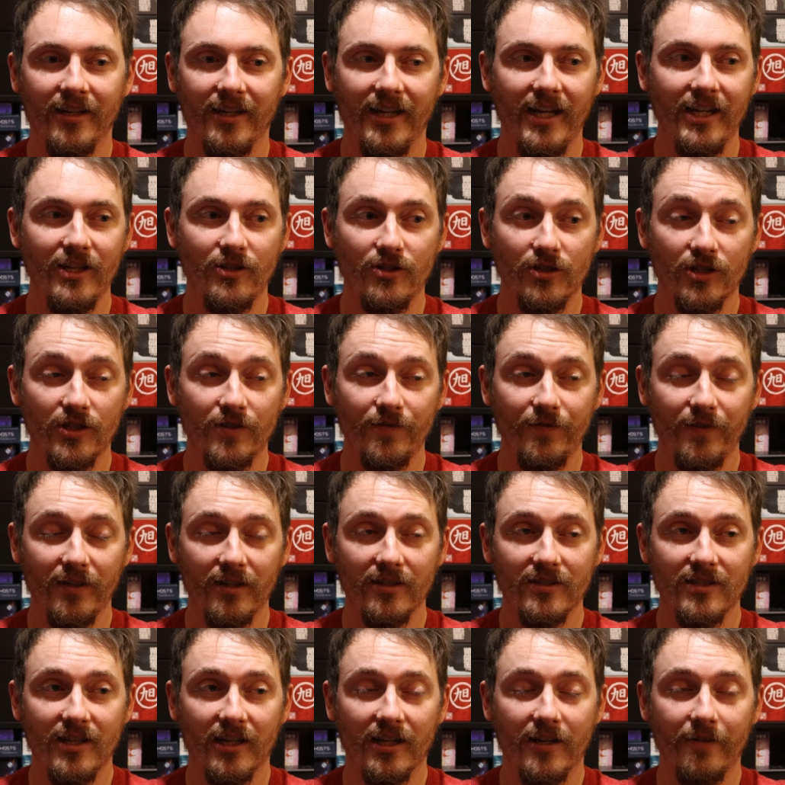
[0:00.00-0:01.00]
It just
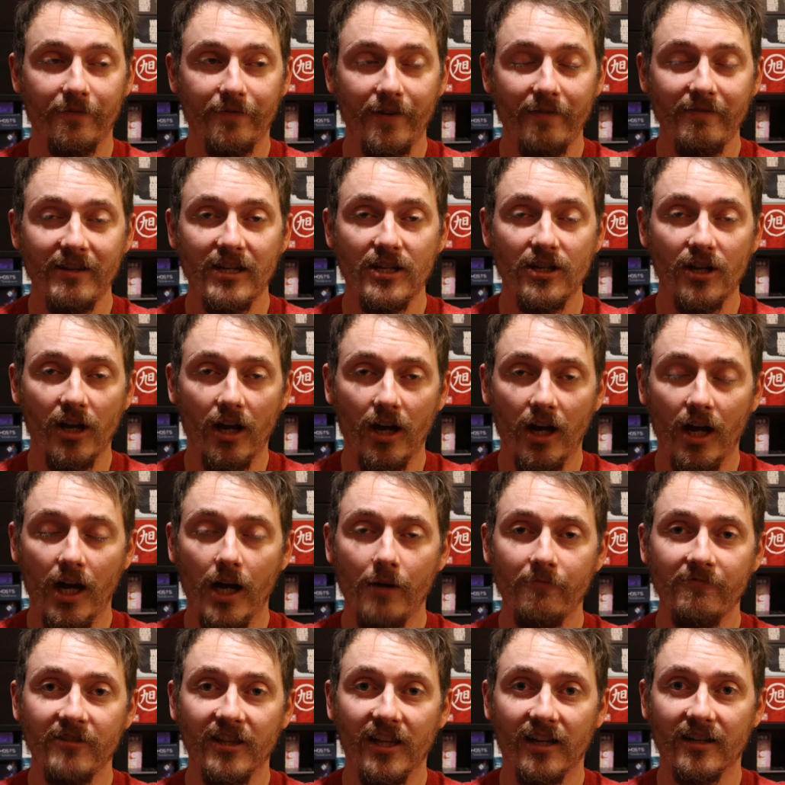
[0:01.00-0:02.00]
feels like a very
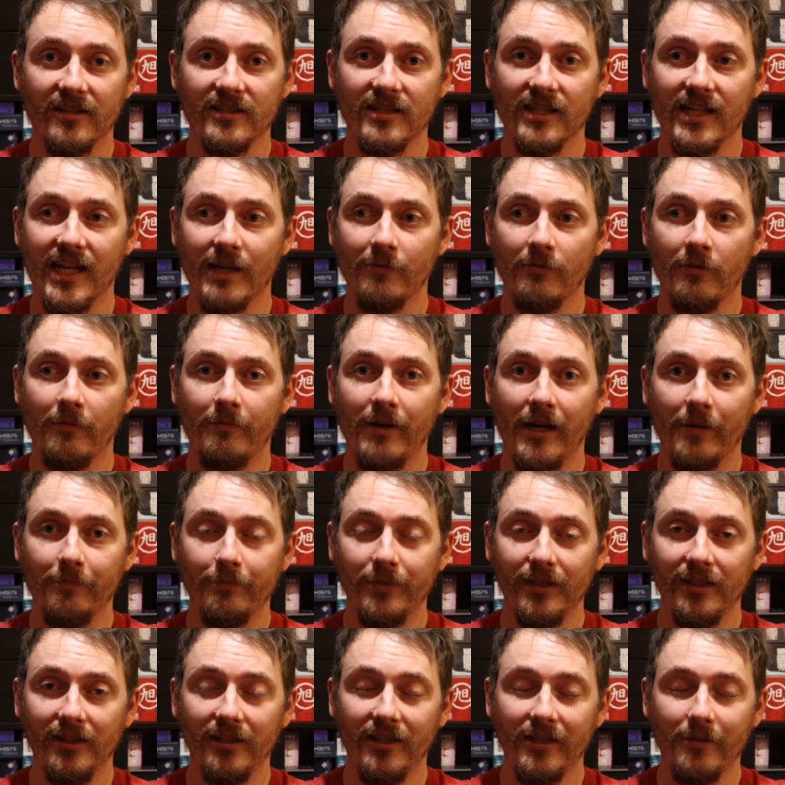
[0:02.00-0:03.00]
calm, relaxing game about
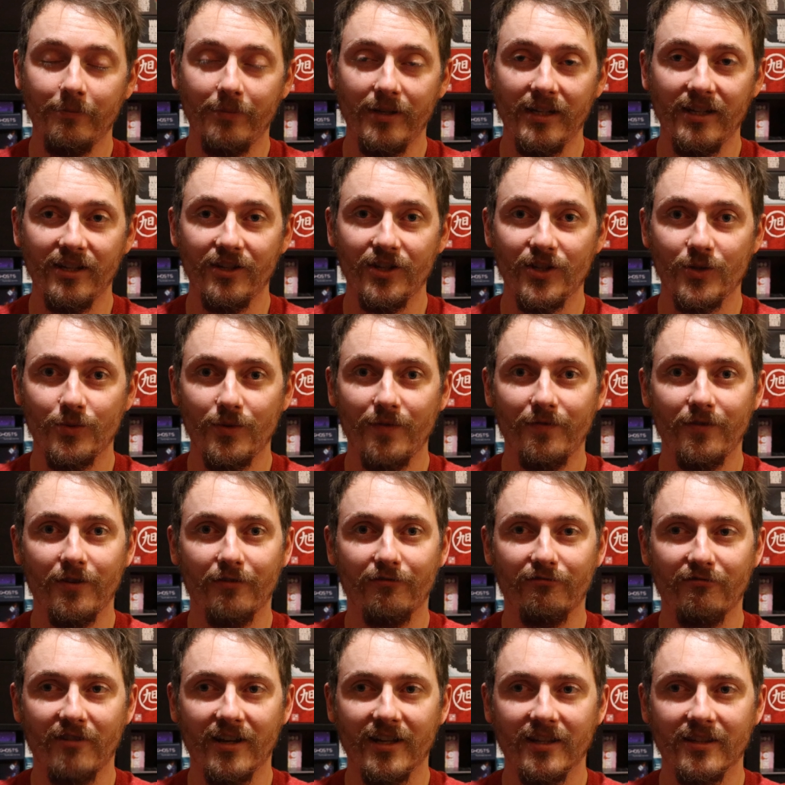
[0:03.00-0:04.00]
building piers with your
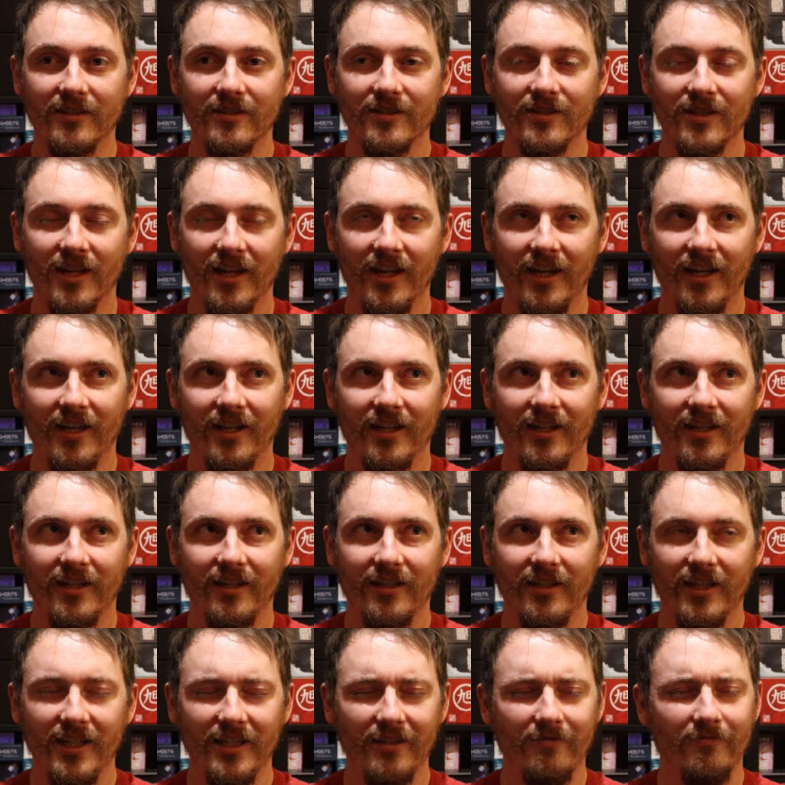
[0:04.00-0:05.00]
friends
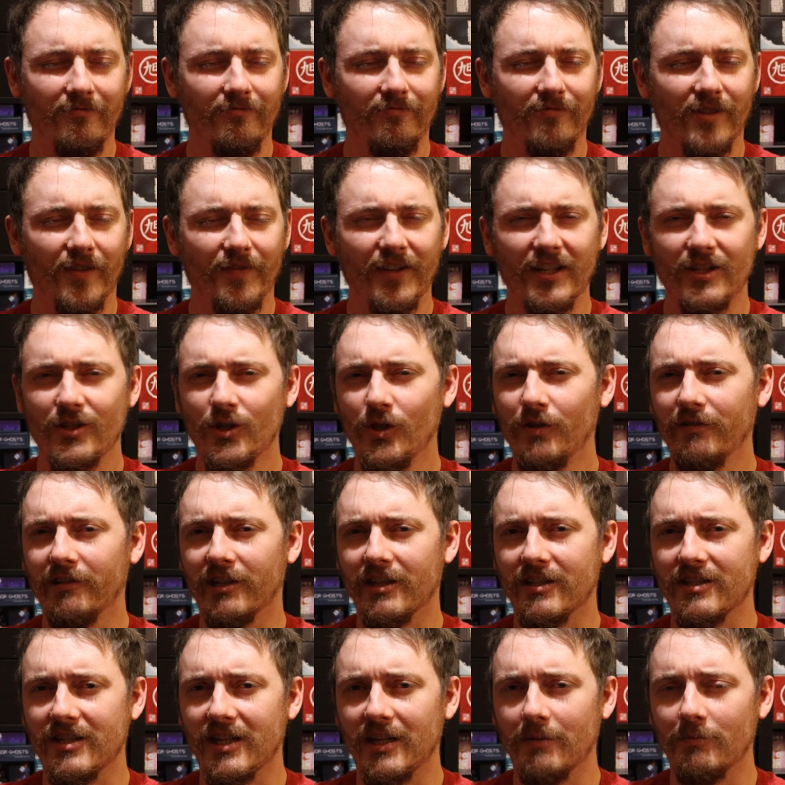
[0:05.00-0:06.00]
in the
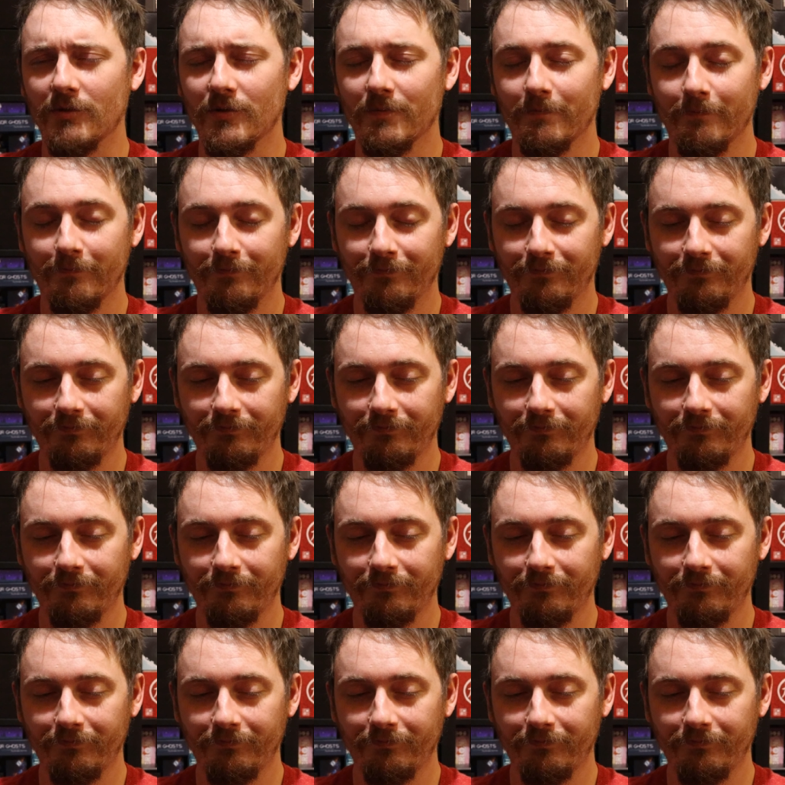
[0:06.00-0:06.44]
Victorian times.